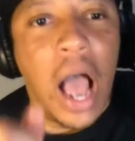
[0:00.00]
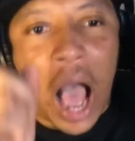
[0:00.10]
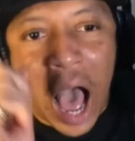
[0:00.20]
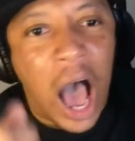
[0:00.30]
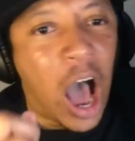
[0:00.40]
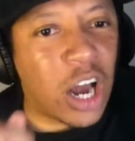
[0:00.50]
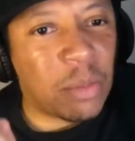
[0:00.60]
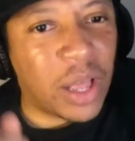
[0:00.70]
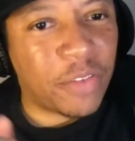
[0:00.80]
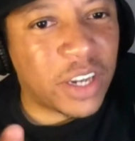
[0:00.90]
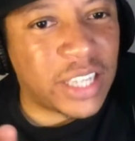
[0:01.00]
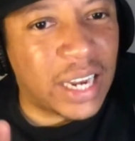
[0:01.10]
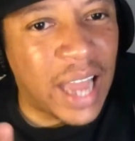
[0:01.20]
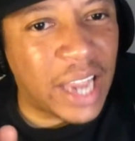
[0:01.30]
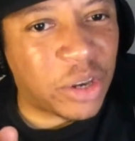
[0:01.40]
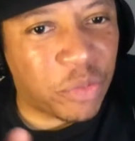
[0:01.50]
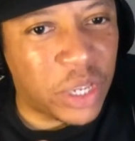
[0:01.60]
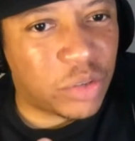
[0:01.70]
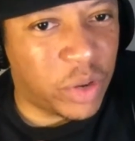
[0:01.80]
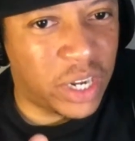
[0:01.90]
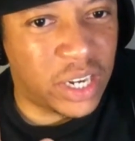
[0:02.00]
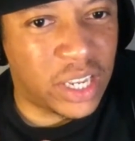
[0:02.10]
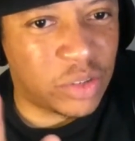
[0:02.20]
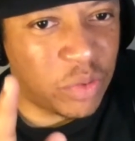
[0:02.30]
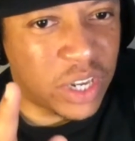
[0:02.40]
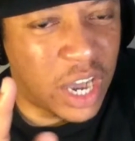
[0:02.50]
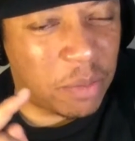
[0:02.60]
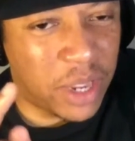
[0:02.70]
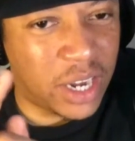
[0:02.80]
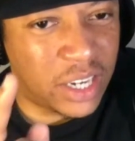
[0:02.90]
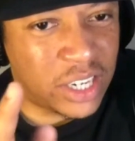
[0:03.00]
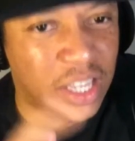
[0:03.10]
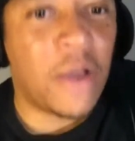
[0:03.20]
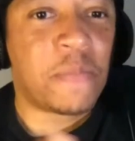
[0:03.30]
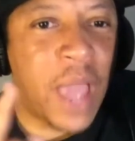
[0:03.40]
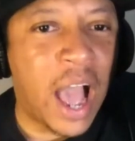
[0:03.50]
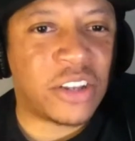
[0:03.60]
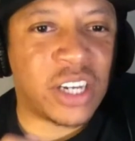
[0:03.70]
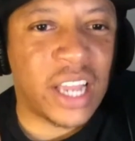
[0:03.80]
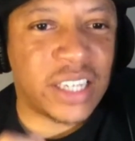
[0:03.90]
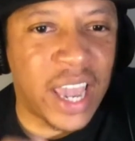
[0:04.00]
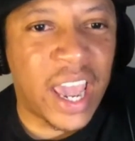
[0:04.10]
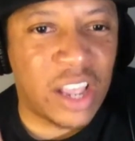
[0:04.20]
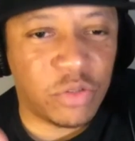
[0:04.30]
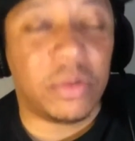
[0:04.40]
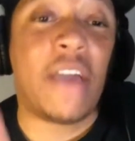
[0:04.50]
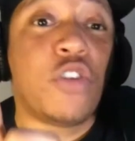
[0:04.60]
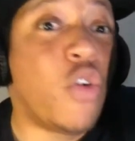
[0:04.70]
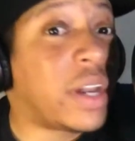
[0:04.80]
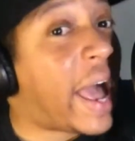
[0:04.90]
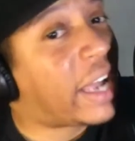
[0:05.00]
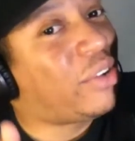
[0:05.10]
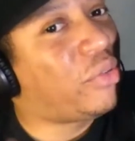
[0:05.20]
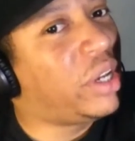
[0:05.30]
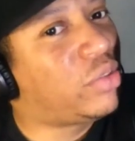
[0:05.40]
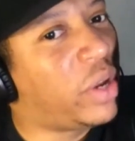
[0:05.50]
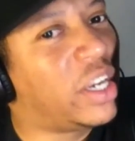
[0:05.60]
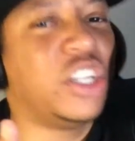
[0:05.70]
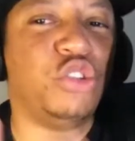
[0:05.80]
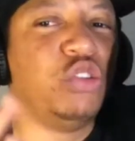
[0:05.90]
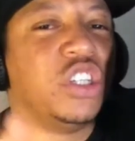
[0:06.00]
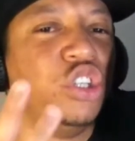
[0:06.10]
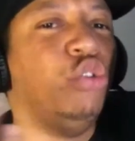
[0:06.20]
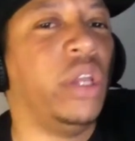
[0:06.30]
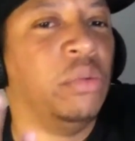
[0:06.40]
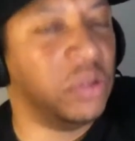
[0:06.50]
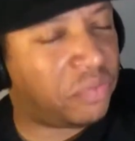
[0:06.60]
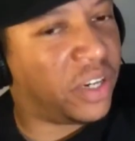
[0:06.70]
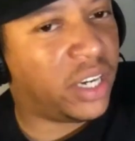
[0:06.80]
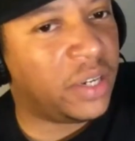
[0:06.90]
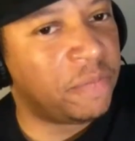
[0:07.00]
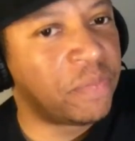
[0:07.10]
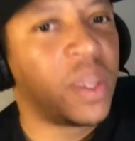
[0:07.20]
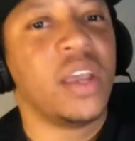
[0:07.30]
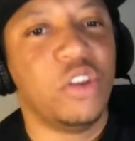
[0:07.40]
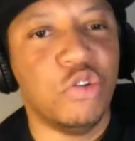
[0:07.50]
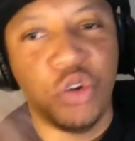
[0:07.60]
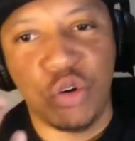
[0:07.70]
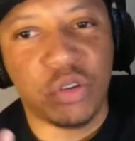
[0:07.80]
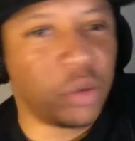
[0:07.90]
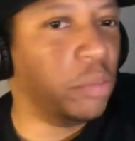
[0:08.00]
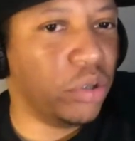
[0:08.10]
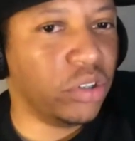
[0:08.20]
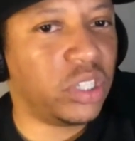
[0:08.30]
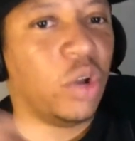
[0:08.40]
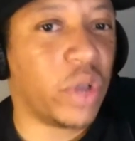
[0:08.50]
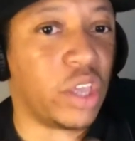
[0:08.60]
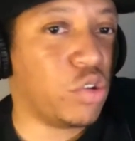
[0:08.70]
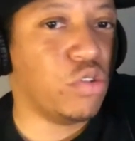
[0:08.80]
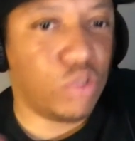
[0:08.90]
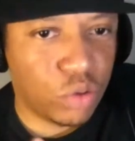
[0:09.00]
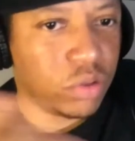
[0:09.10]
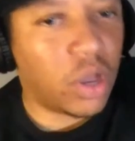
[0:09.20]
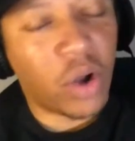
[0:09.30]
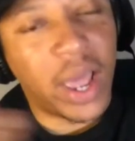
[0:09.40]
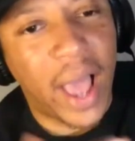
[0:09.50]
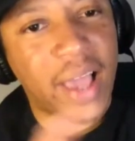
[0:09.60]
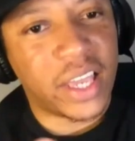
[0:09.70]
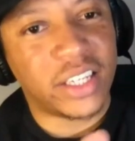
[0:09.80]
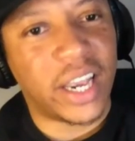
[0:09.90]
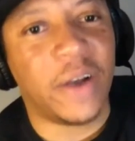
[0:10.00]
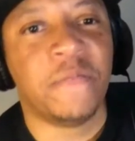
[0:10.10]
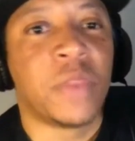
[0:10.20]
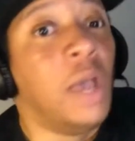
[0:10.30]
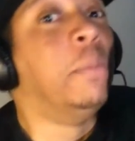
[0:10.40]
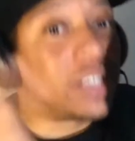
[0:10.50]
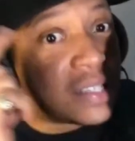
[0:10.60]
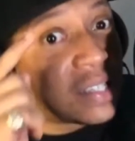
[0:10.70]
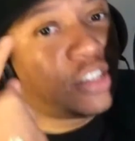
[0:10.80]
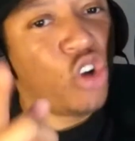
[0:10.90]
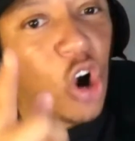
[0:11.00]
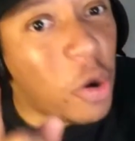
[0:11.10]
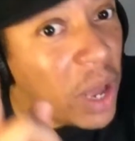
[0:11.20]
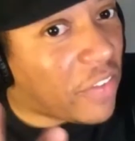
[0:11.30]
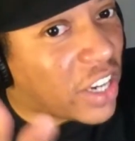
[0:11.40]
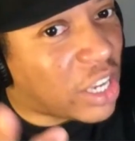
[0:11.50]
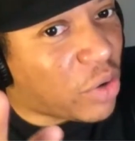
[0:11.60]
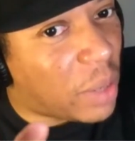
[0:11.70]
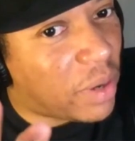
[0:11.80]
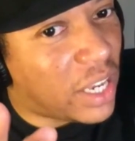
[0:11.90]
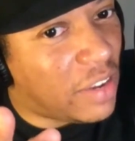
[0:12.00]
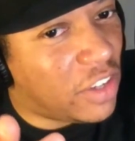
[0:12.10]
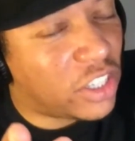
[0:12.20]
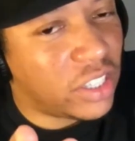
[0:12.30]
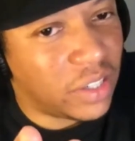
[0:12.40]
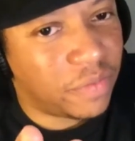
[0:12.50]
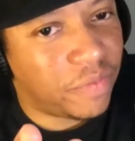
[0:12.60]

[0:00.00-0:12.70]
All the motherfuckers that liked and retweeted this and would come in and shit, y'all should have got your ass whooped. Now, if you were liking and retweeting because you just knew it was funny, you knew it was some bullshit, okay, cool. All right, I get y'all. But you motherfuckers that really believe this shit,